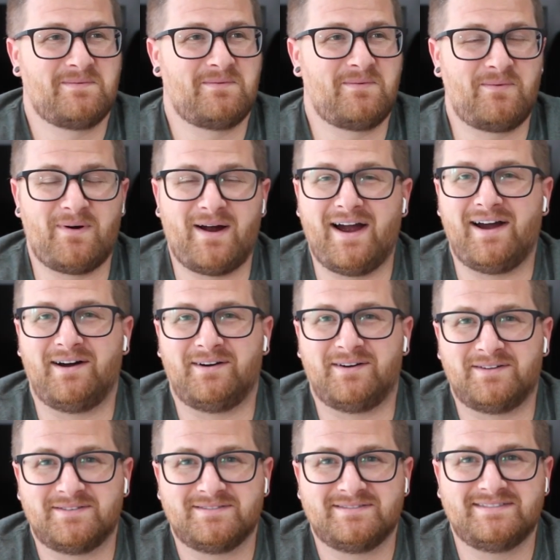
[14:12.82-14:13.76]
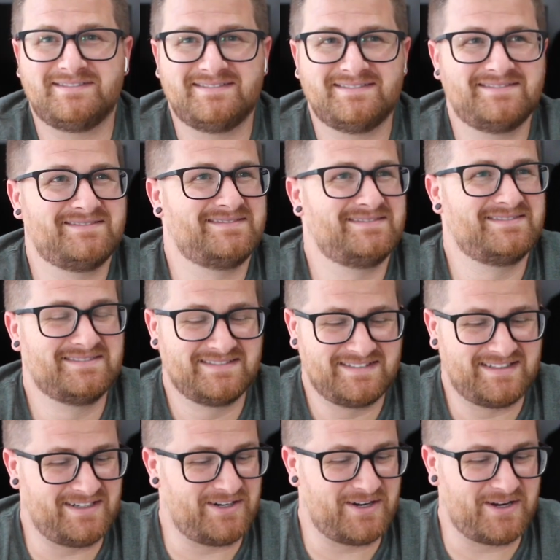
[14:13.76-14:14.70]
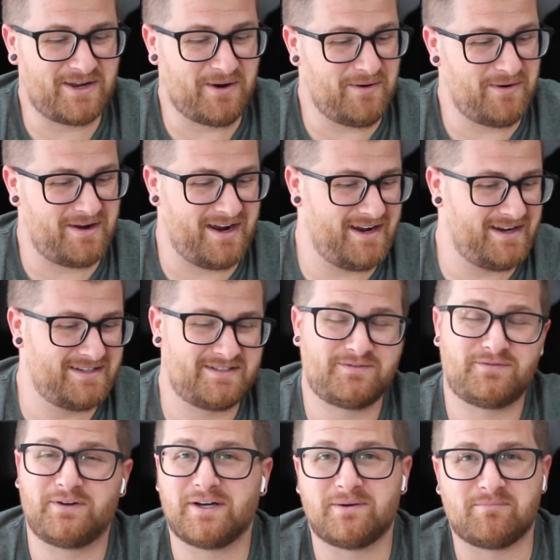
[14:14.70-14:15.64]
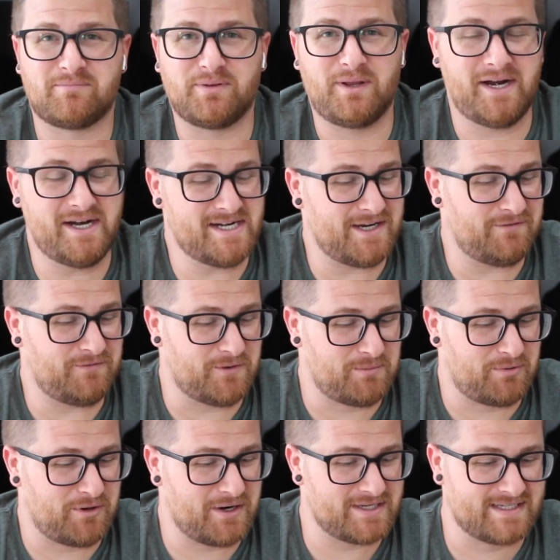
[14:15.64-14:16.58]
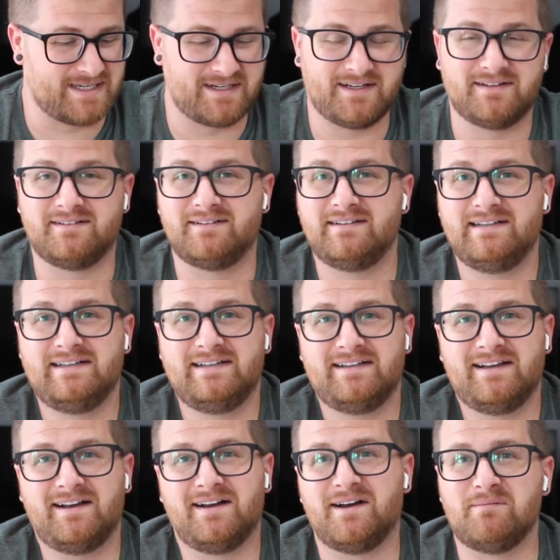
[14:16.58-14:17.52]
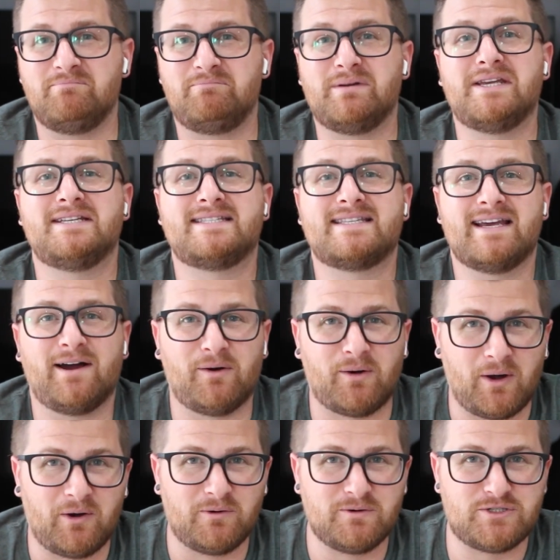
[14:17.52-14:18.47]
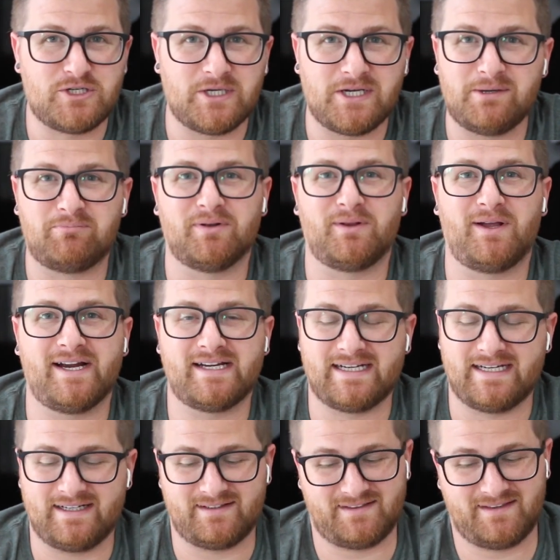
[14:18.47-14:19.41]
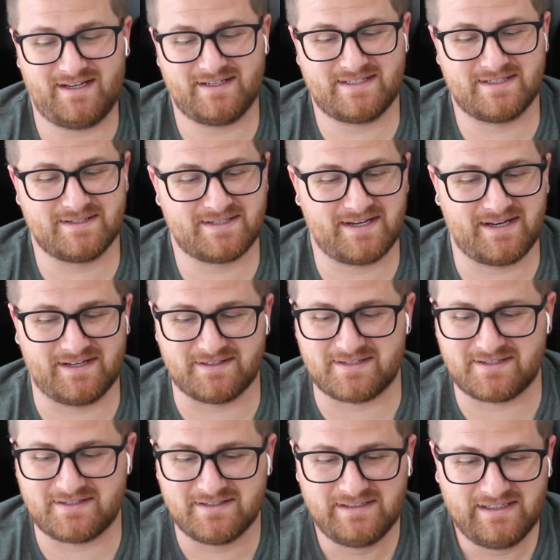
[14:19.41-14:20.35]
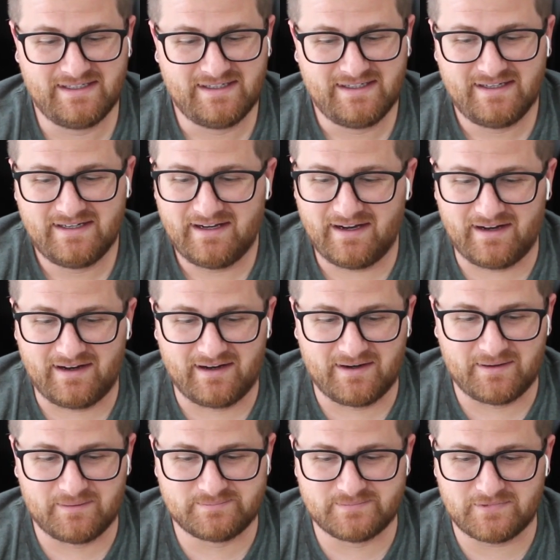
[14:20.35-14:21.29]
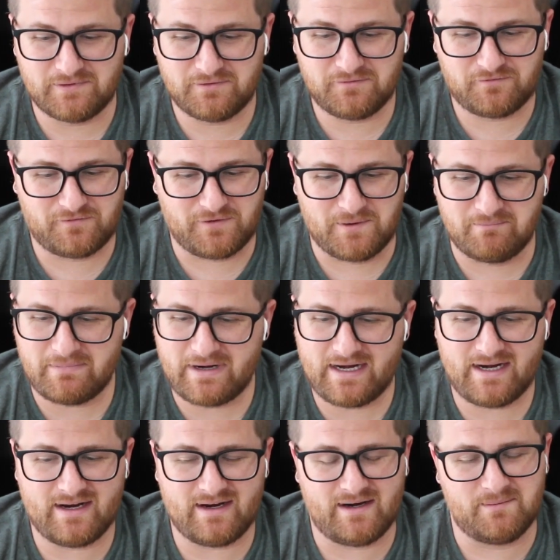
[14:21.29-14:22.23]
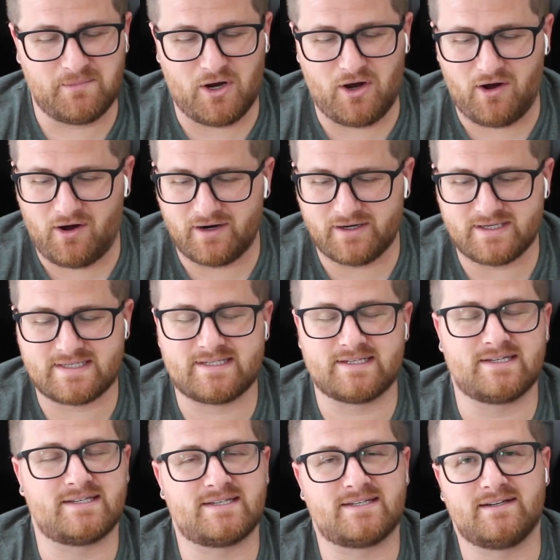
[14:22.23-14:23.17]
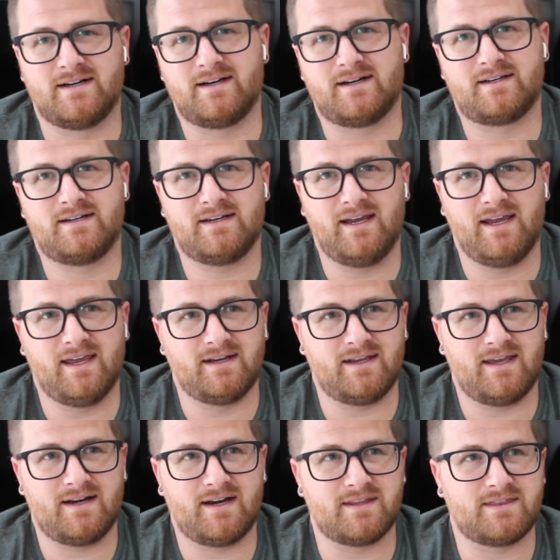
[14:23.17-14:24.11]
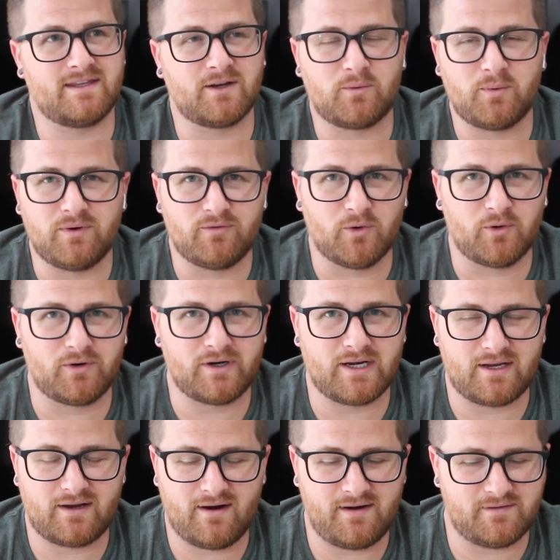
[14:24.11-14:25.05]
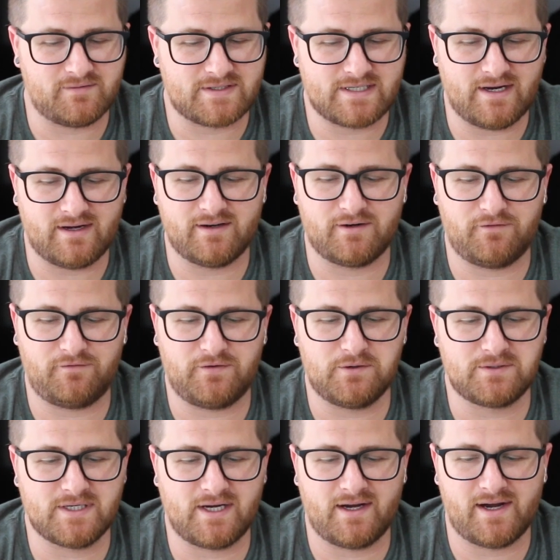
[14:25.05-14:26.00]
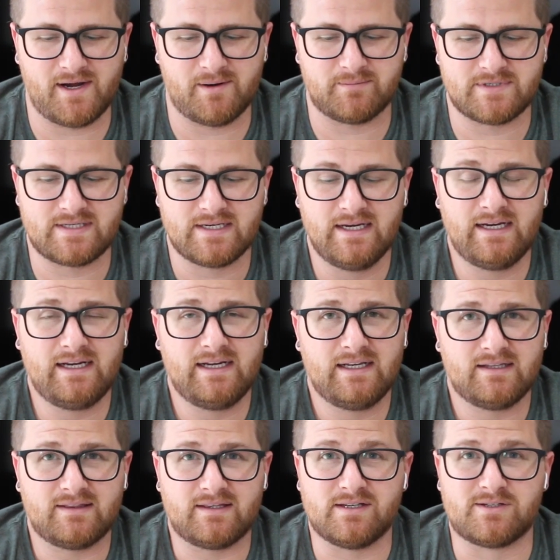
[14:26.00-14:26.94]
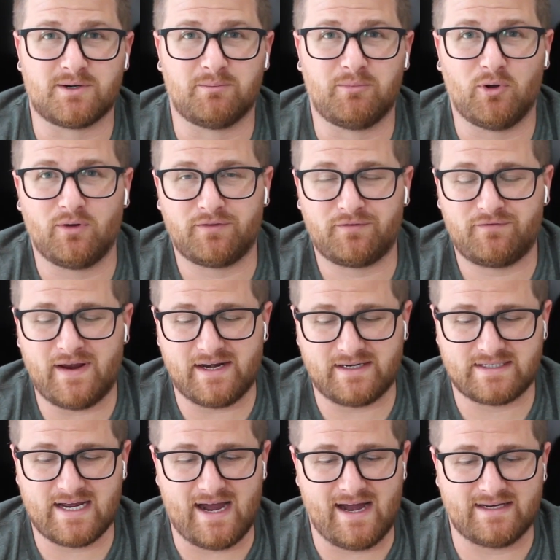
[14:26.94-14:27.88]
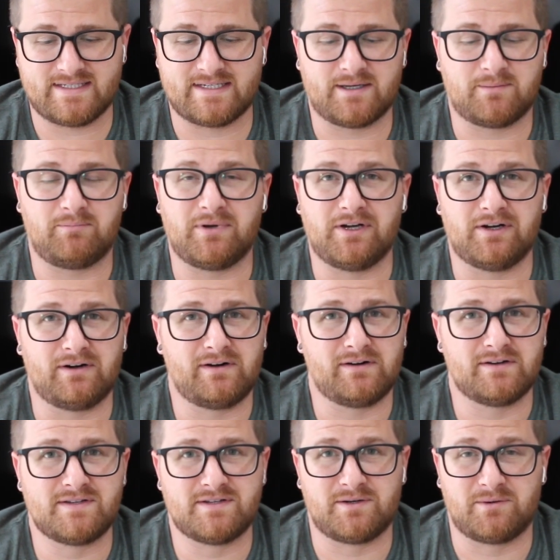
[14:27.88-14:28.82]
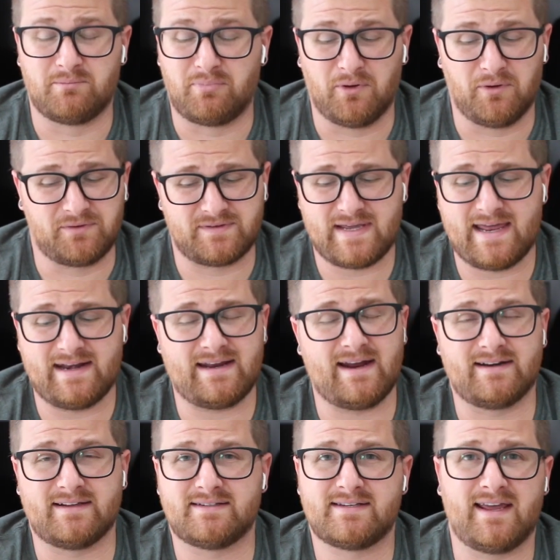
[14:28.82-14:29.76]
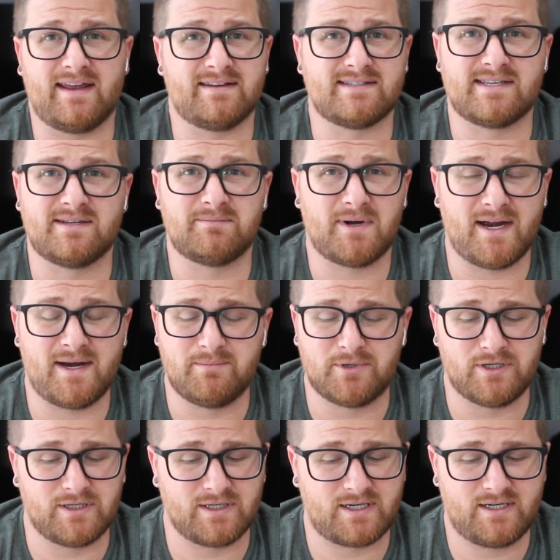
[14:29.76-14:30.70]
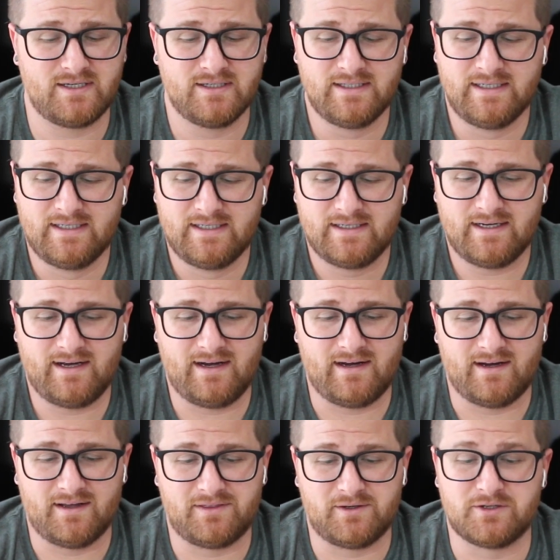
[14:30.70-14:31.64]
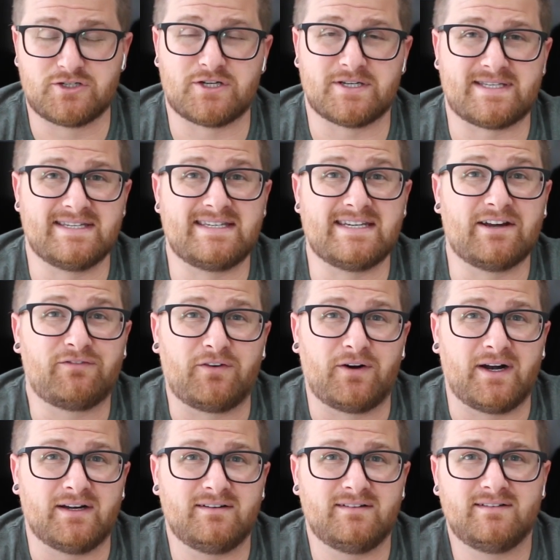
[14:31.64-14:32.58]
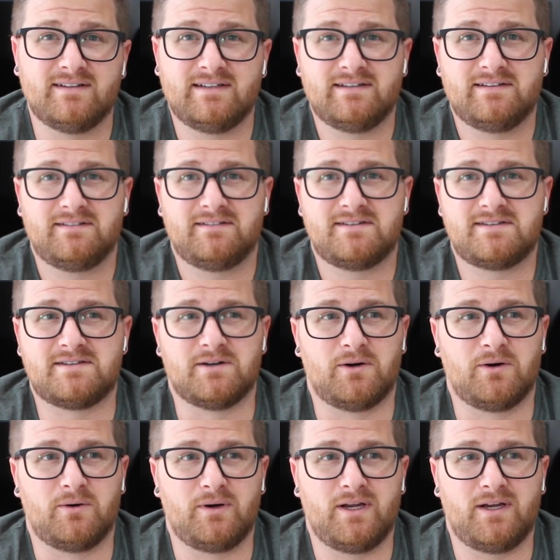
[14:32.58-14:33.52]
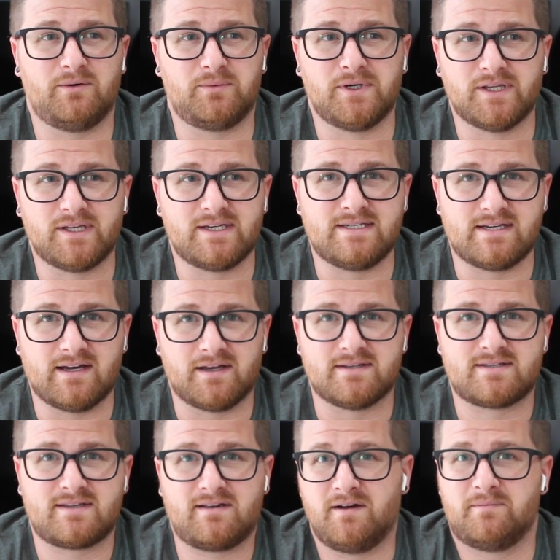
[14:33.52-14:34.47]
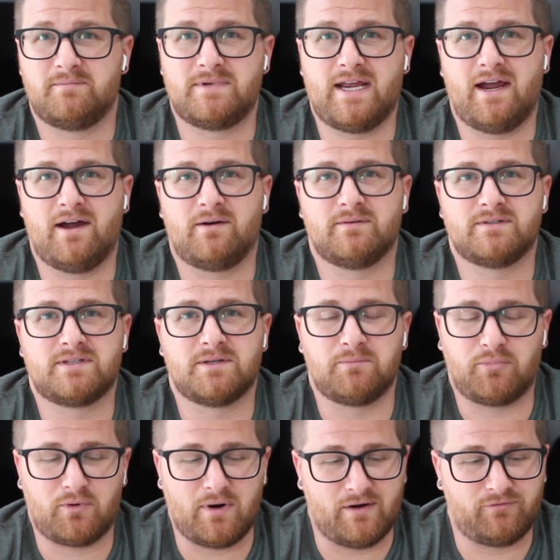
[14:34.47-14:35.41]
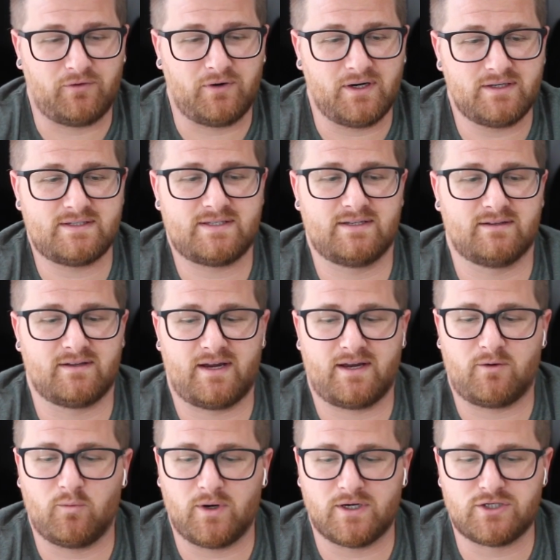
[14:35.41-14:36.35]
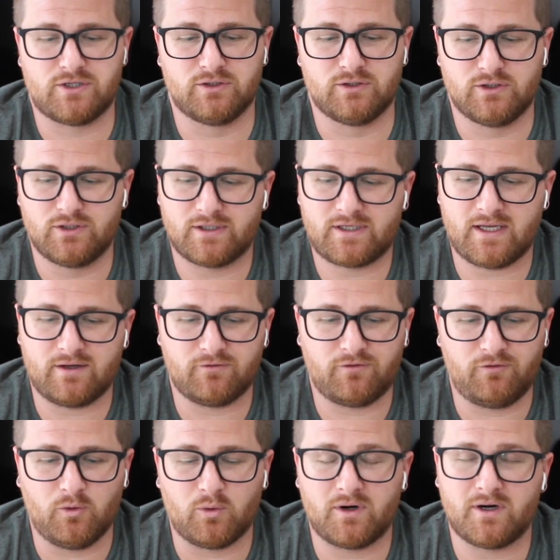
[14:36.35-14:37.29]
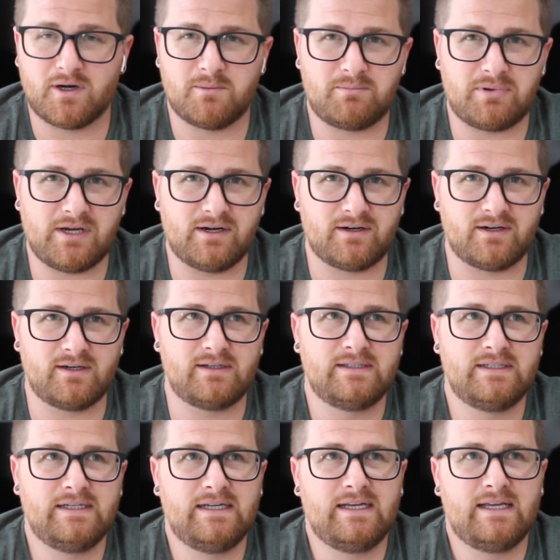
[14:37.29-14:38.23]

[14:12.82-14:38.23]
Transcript: Wow, there you go, guys. Friggin' Pliny for President beats out OG Pliny. That's intense. For me, I'm honestly stuck, and I think we've already kind of said it a few times. These are both fantastic beers. They're both 10 out of 10s in my book. They're just different. So it really does come down to preference and like what you're looking for in a beer.